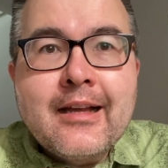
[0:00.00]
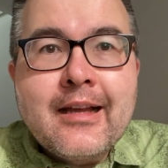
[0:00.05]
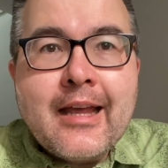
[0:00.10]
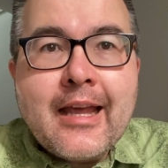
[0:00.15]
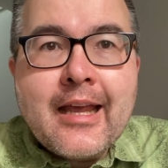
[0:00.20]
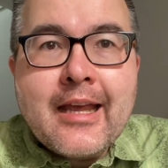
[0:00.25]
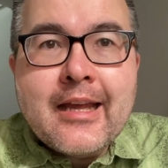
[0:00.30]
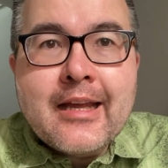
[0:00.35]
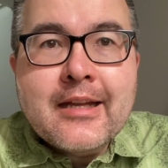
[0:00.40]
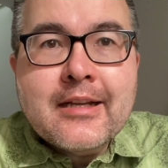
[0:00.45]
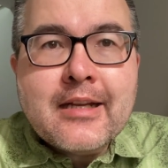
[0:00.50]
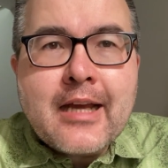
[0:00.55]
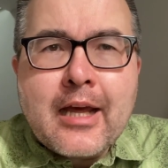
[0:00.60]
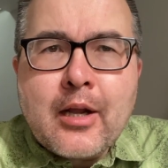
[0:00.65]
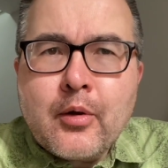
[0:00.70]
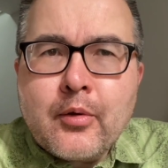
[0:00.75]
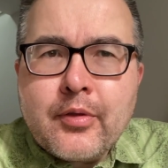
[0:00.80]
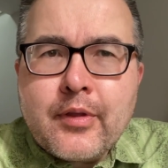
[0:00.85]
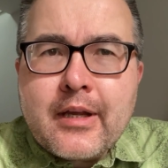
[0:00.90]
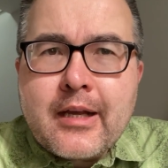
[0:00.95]
And I
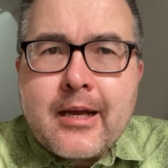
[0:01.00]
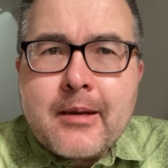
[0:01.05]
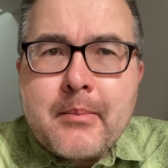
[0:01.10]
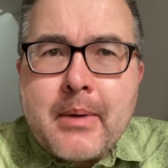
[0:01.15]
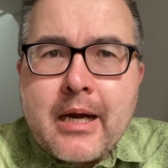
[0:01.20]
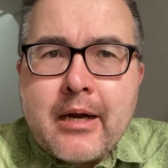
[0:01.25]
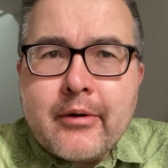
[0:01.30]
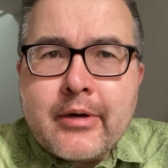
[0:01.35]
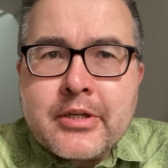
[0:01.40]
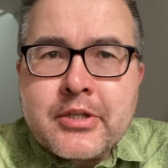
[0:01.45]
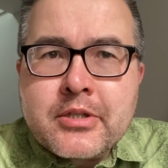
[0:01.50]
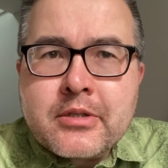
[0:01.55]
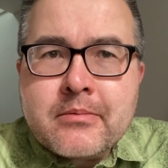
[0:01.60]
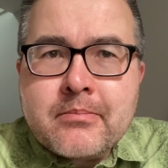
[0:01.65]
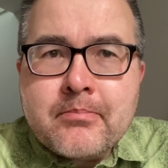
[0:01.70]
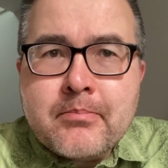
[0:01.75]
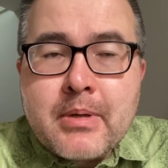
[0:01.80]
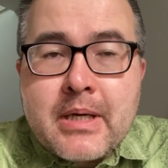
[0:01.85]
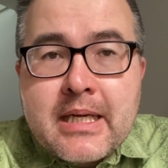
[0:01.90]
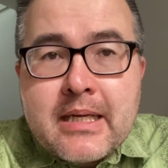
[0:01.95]
don't think I'm Irish,
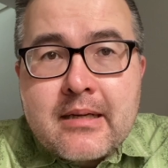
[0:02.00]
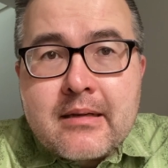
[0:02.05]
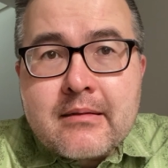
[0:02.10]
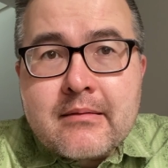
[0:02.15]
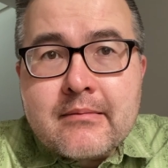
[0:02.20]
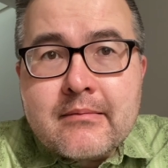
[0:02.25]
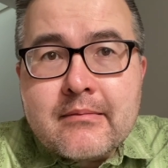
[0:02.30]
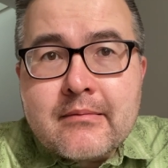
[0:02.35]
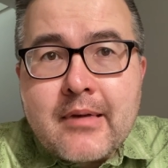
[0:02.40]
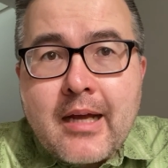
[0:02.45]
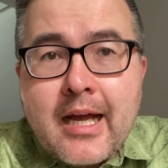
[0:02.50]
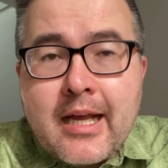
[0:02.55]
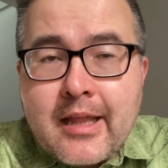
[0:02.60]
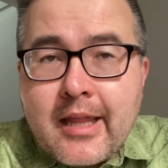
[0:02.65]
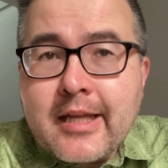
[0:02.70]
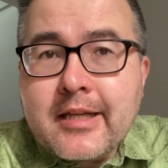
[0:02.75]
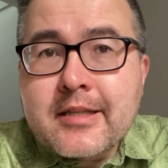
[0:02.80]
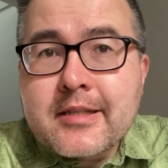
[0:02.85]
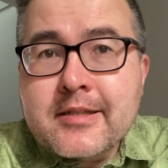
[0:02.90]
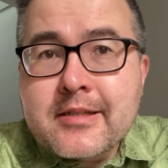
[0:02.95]
but I
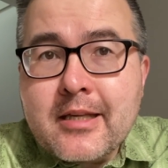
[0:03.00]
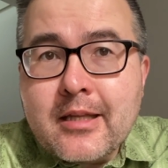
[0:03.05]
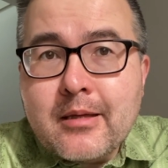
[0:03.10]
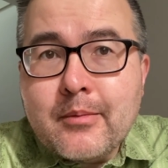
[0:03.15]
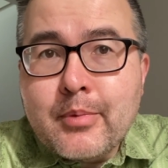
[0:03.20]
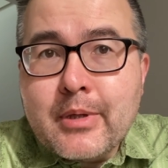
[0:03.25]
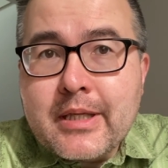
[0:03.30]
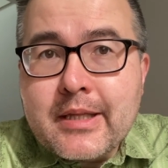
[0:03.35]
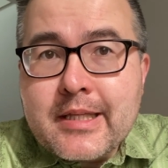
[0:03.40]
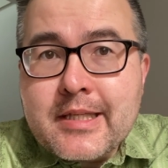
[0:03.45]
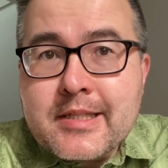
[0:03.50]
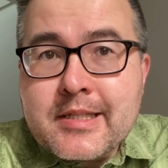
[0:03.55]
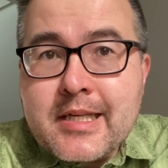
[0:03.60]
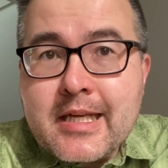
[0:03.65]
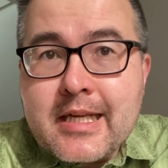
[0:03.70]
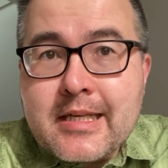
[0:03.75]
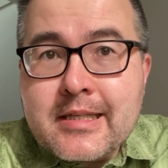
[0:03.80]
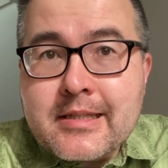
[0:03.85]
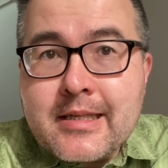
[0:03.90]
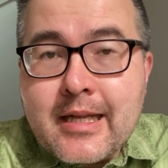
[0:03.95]
like to celebrate these
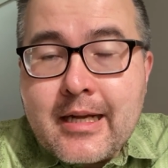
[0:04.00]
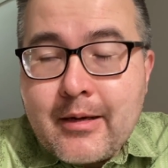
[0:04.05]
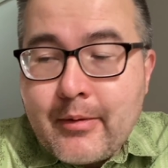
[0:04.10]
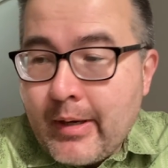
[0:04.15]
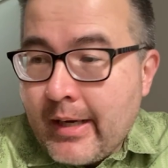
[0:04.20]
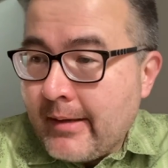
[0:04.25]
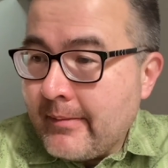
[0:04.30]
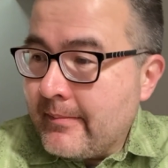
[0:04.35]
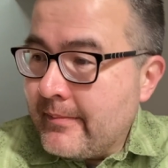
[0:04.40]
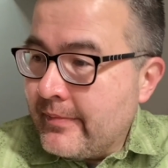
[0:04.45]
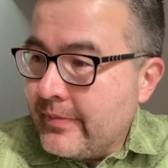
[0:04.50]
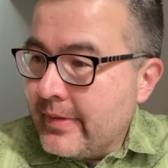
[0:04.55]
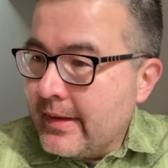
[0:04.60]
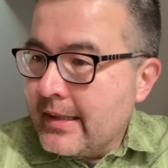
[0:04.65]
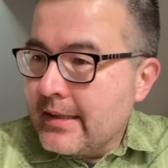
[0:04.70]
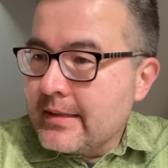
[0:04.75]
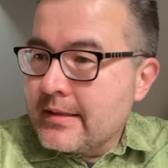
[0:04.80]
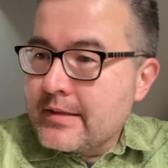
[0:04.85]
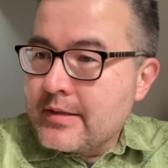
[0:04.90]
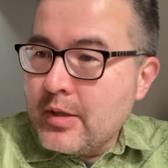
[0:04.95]
days anyway.
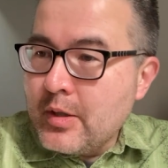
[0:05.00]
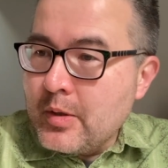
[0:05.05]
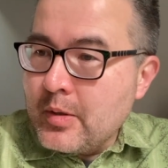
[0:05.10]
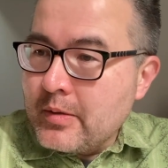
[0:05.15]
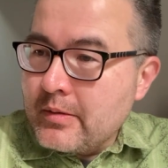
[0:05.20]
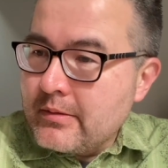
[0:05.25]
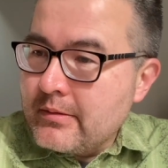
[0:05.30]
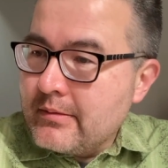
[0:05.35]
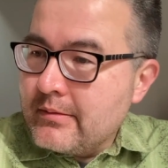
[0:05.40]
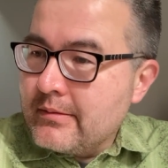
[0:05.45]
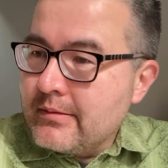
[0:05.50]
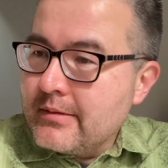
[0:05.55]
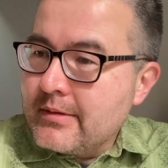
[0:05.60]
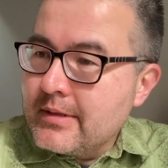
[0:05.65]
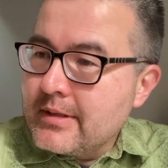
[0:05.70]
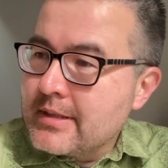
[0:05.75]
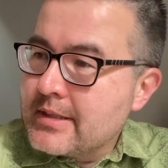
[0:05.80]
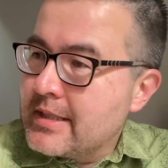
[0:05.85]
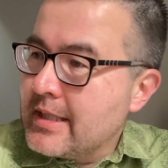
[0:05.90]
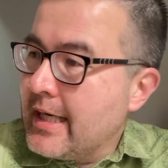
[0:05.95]
So,
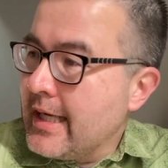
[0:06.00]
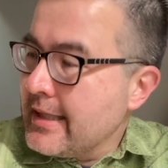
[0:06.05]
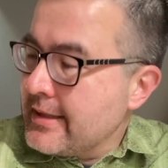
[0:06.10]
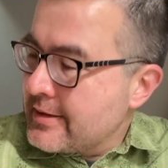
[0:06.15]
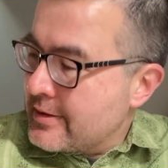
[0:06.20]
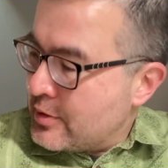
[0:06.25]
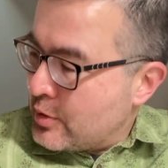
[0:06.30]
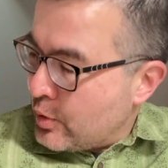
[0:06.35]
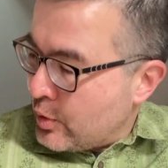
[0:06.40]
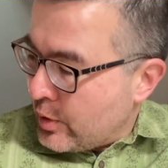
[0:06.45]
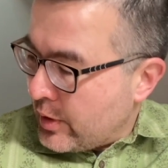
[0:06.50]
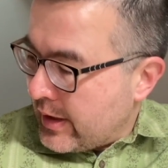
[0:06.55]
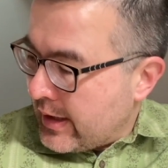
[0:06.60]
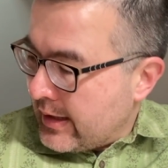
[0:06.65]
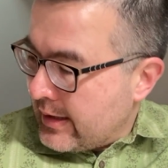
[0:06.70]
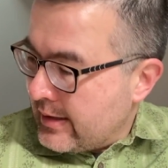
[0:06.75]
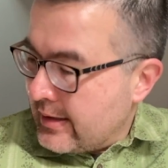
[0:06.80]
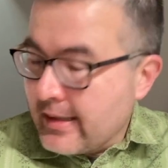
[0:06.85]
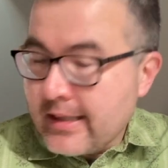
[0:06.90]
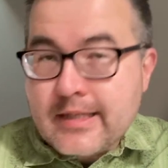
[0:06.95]
tonight's story
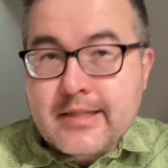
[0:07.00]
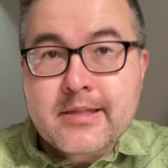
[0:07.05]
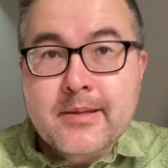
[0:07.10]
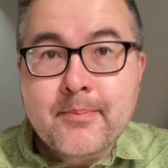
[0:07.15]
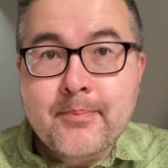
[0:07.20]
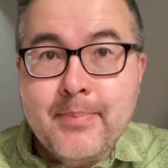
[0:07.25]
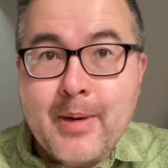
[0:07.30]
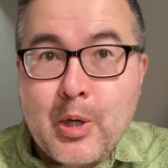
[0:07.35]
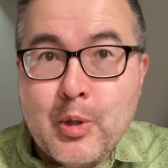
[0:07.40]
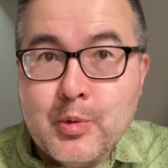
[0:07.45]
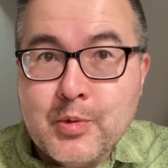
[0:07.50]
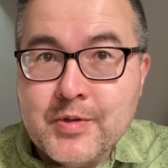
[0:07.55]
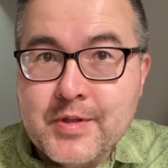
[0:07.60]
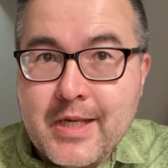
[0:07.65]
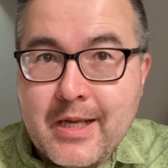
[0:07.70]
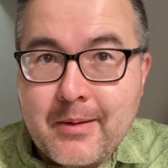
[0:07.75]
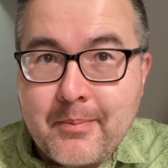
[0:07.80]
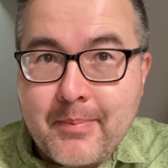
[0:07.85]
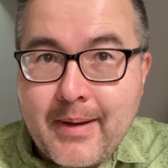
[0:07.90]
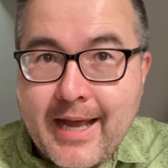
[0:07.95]
is about
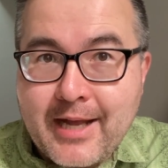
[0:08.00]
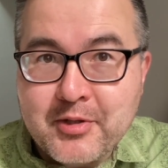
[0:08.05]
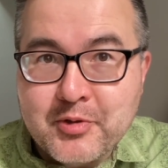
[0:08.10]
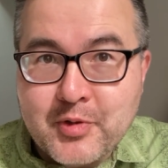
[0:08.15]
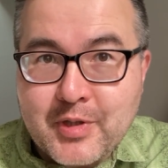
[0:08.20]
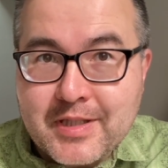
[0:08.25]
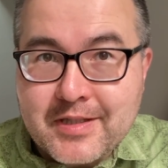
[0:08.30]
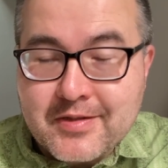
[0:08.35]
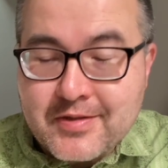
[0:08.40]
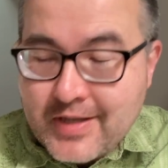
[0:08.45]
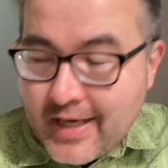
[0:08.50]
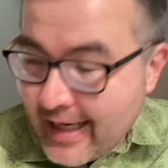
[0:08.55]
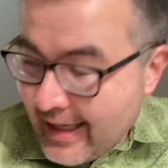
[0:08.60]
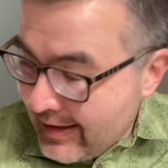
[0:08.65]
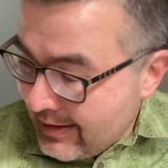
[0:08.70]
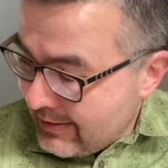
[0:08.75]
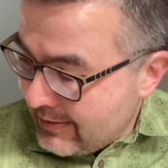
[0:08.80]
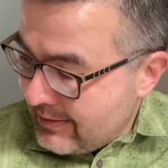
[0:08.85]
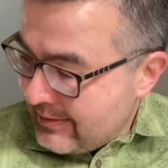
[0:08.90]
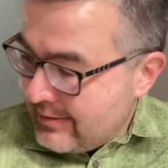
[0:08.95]
St. Patrick's
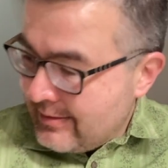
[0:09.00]
Day.